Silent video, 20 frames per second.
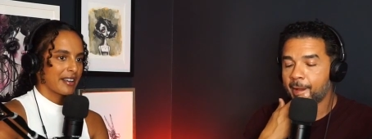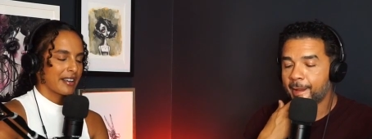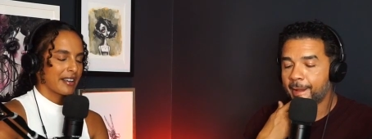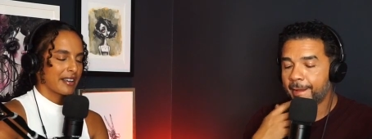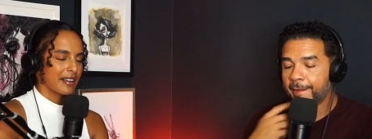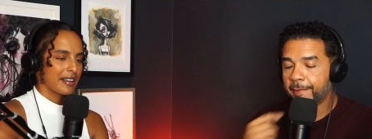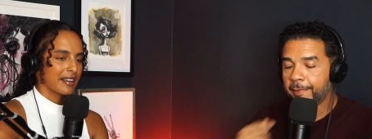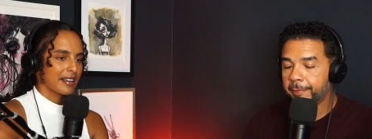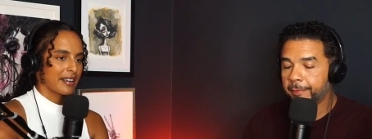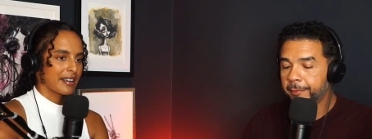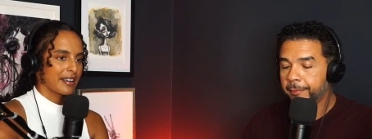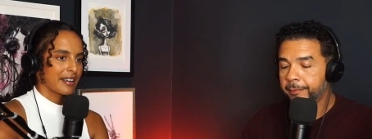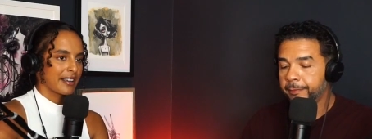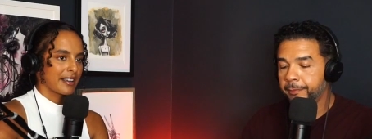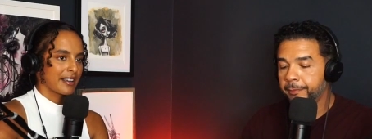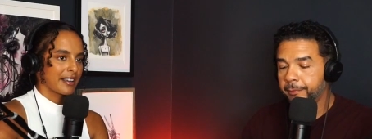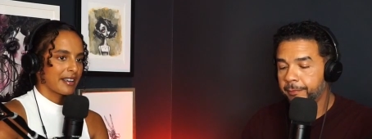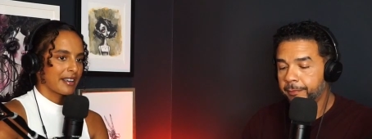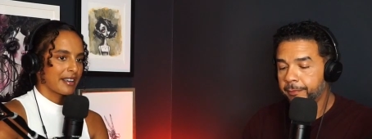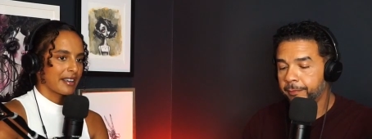
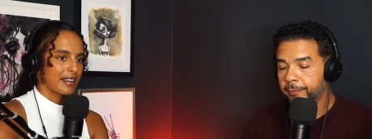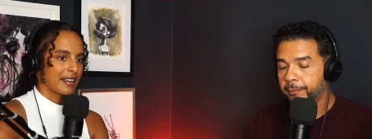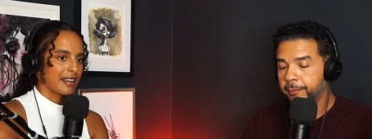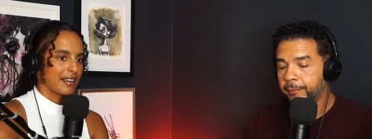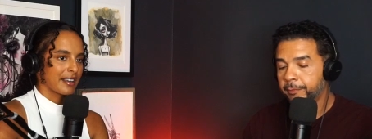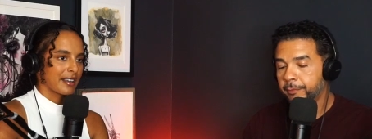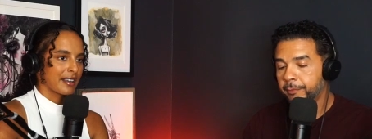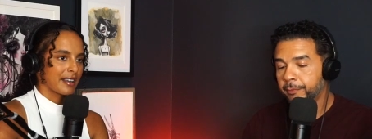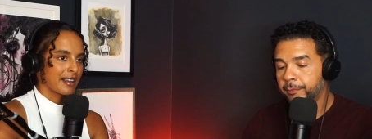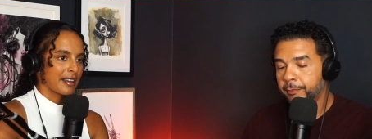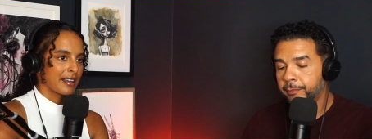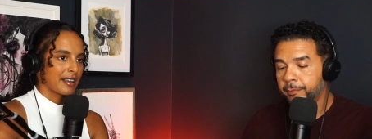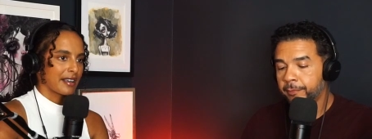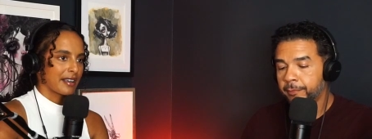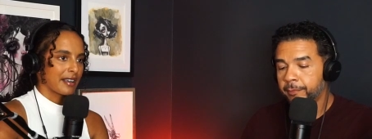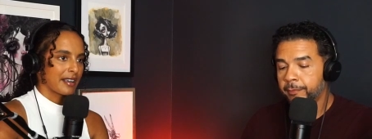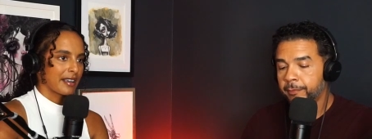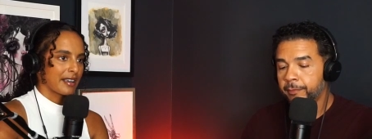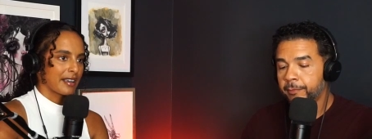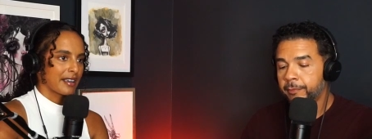
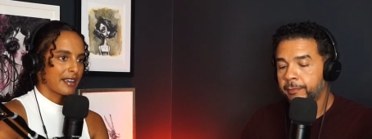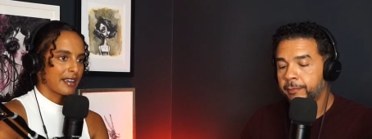[no speech]